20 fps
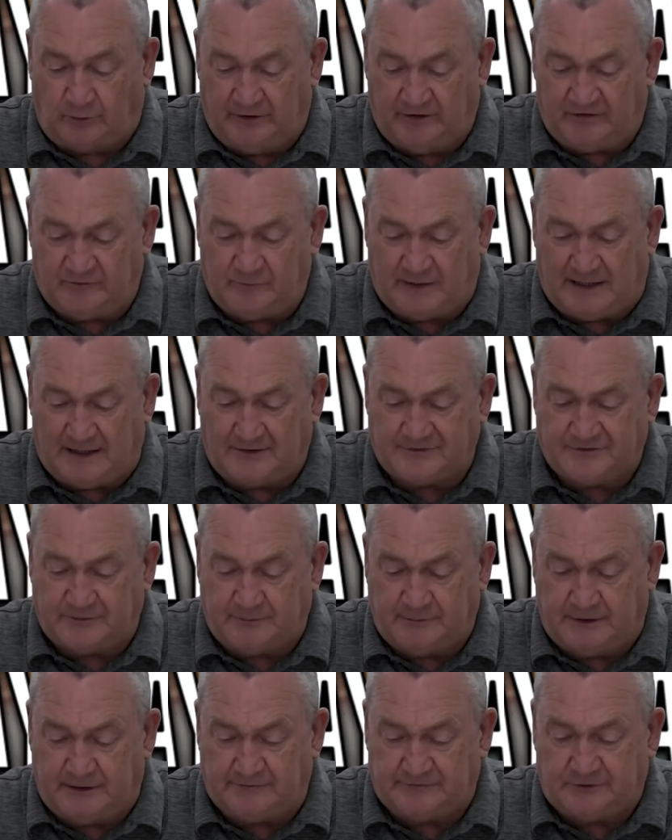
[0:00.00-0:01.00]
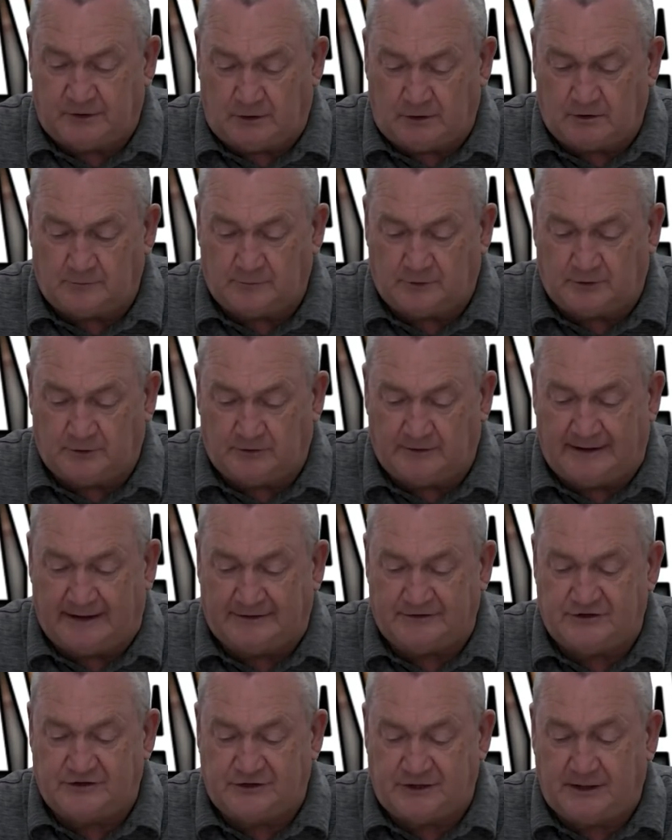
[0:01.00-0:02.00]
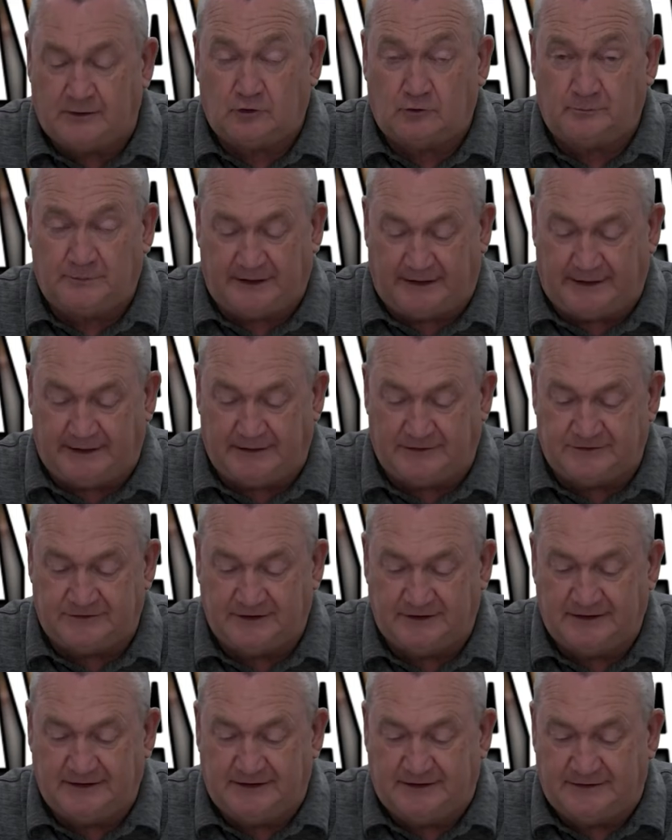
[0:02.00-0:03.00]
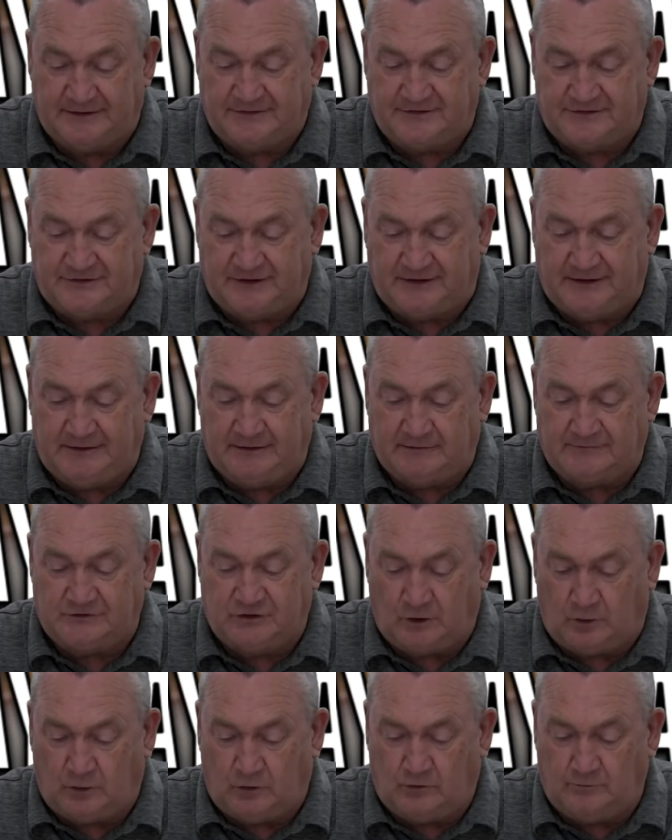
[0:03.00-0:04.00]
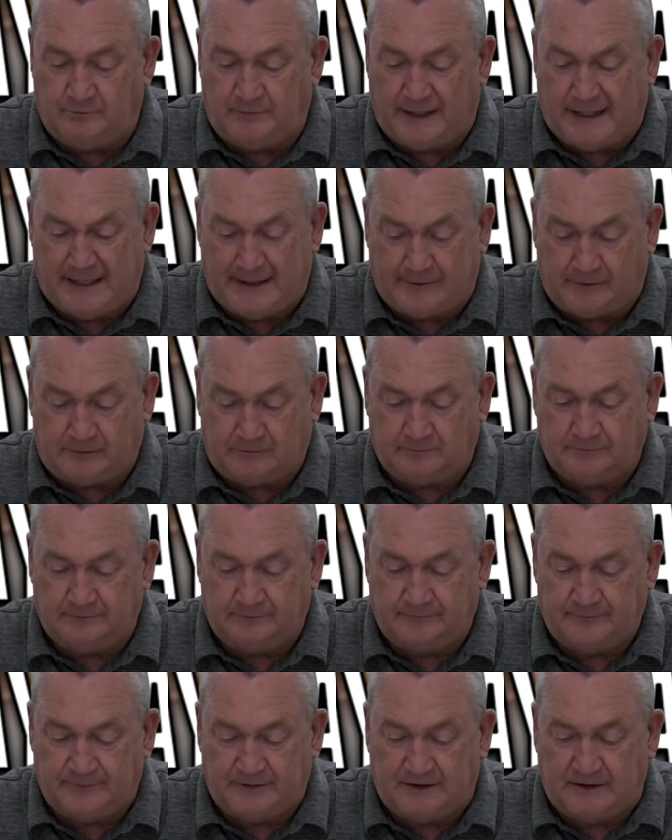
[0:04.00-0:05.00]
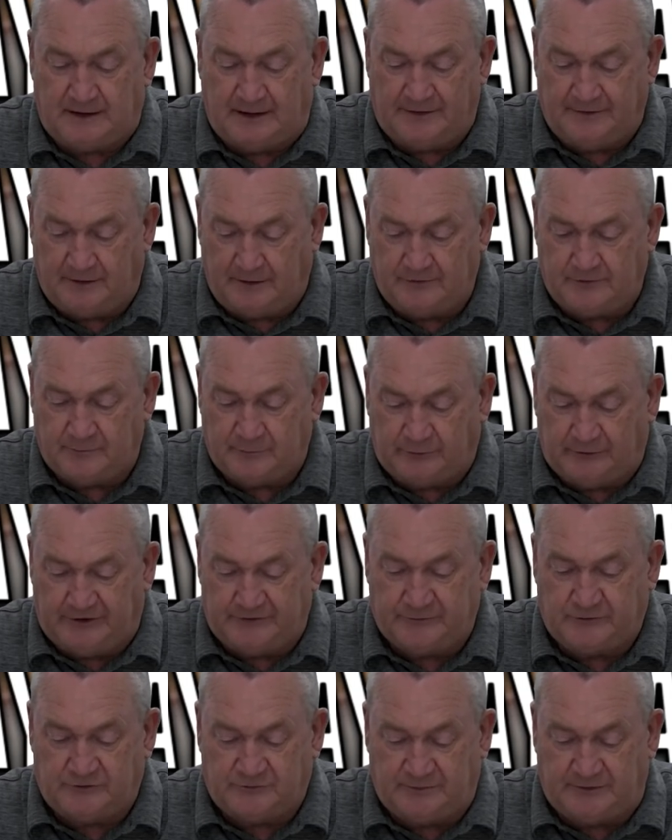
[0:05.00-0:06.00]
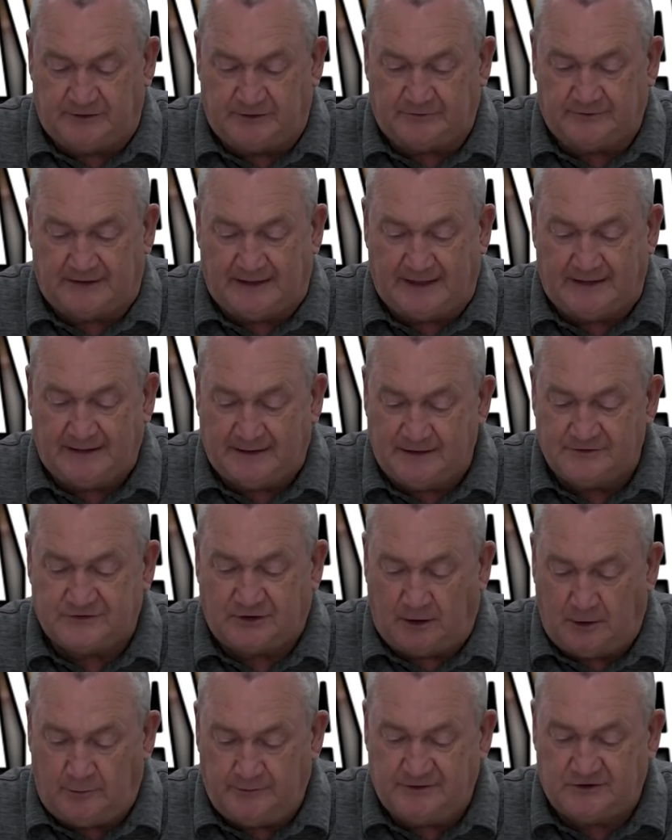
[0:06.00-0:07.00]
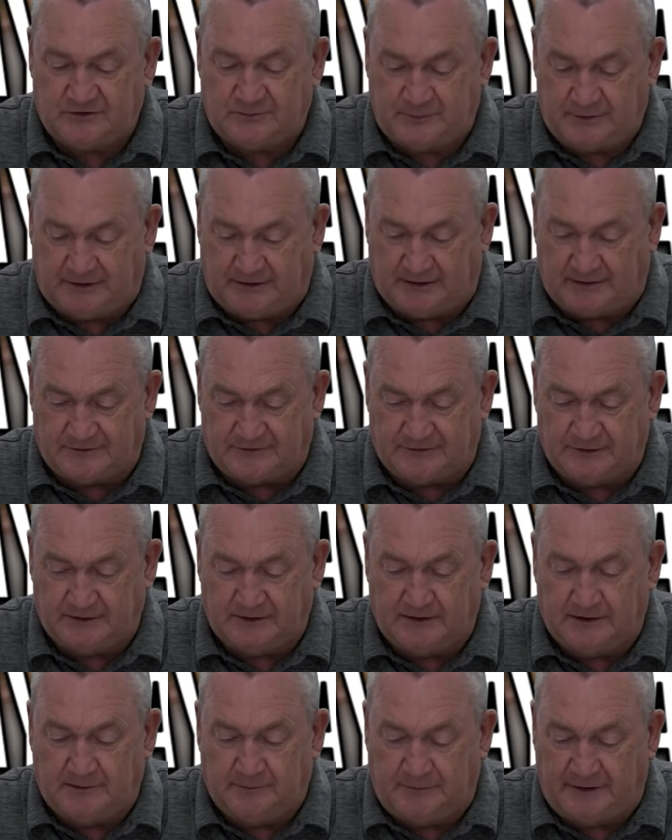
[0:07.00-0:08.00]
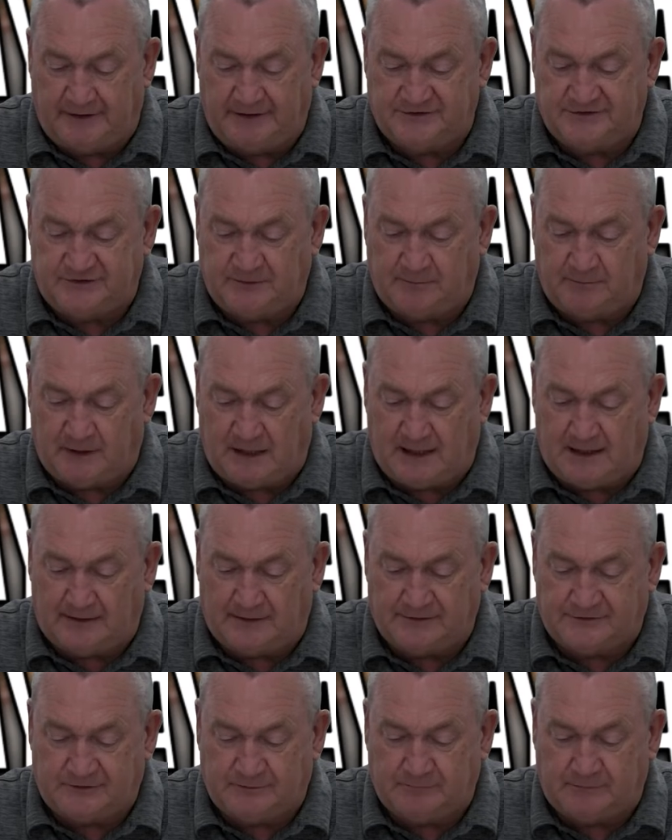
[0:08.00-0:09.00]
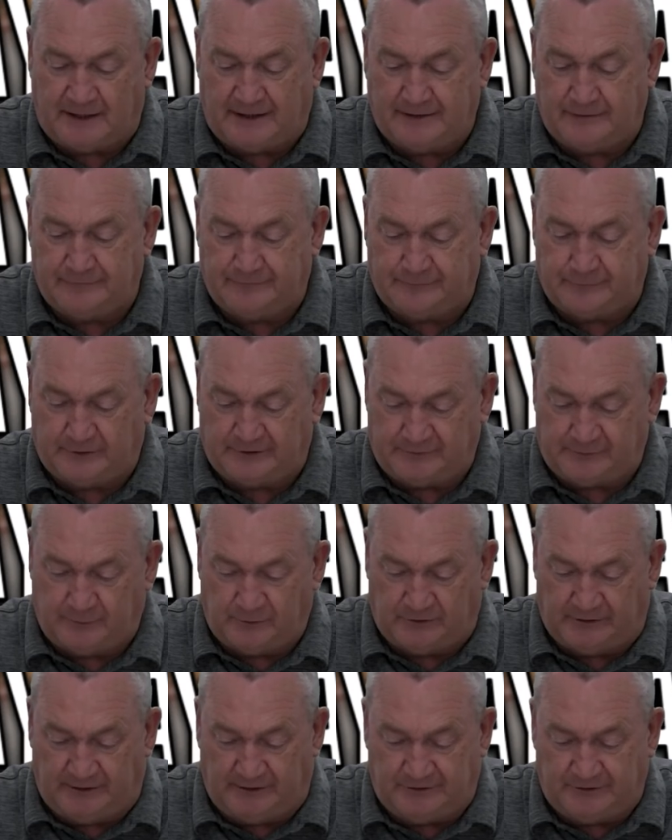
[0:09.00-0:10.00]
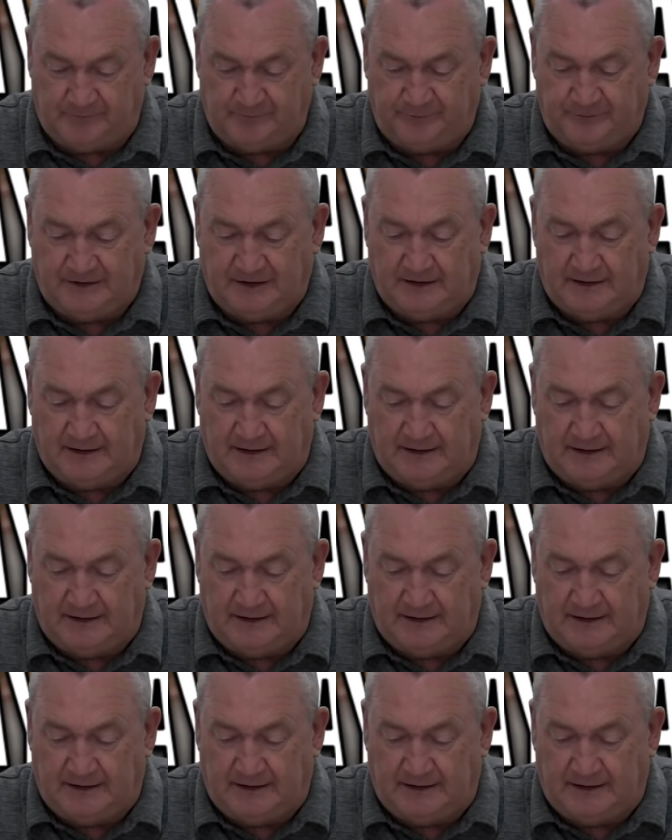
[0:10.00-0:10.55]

Twelve miles above Tarboro at Shell Banks, the seat of Joel Battle, another bridge was built at his own expense but is demolished by a fresh bridge.